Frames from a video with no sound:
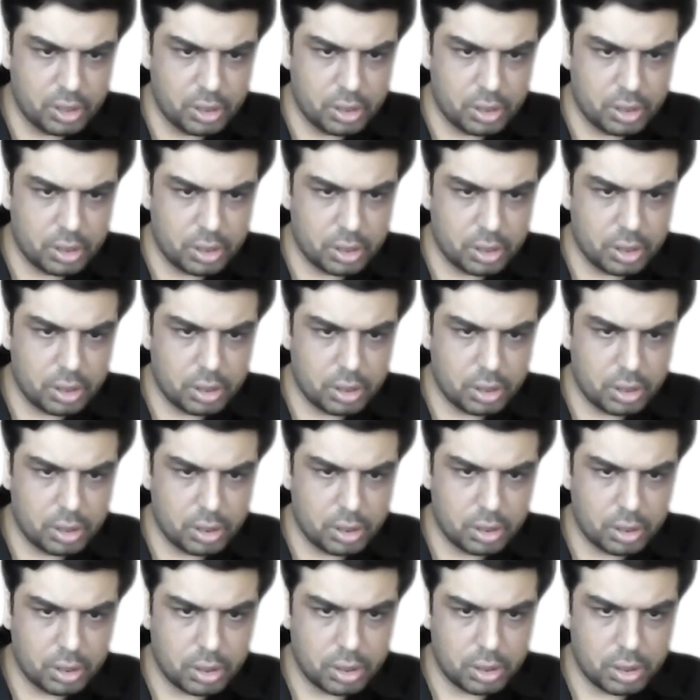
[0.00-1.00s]

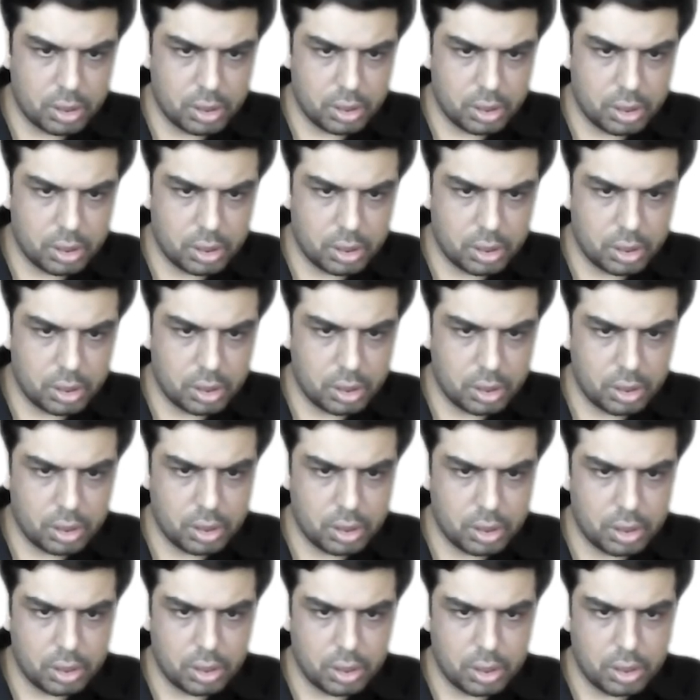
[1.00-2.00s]

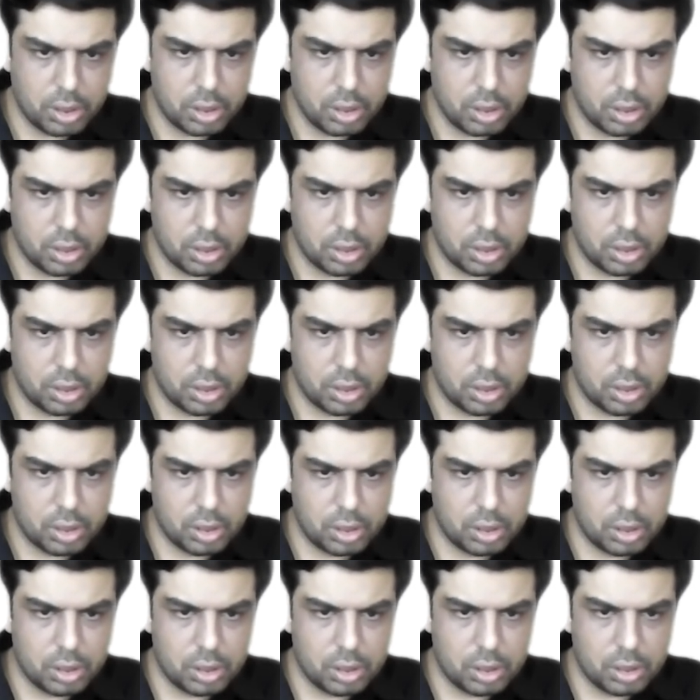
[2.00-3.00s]

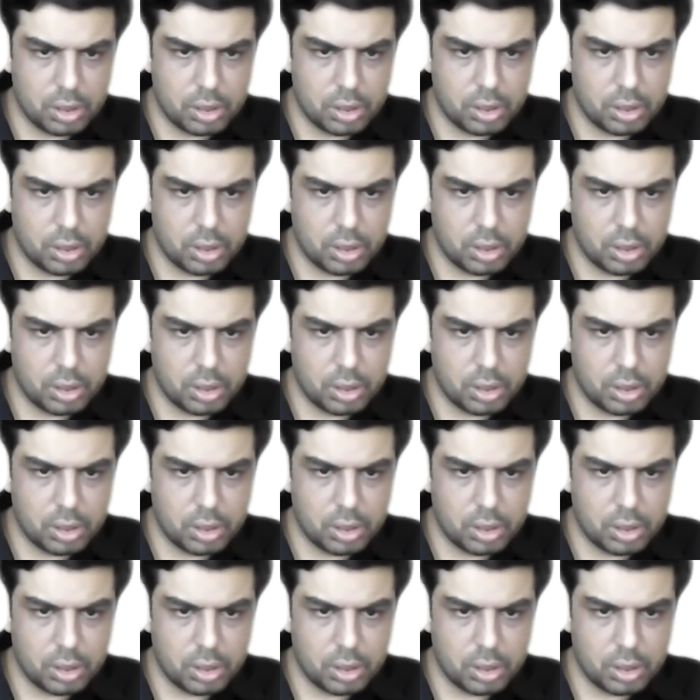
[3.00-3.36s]
(no one is talking)